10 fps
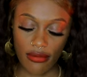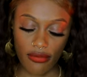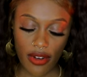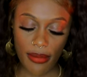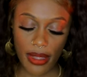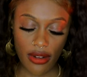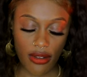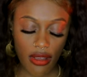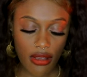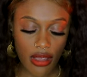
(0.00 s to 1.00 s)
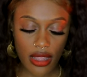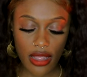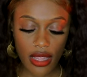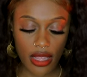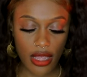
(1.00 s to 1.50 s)
rub it
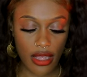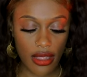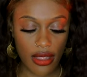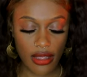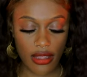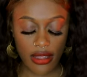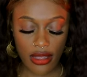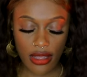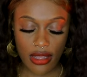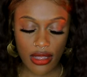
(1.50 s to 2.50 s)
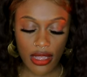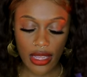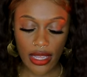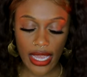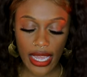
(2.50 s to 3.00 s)
on the
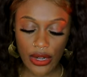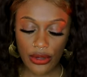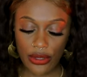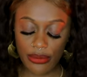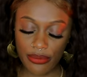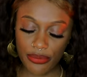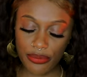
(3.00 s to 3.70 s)
candle.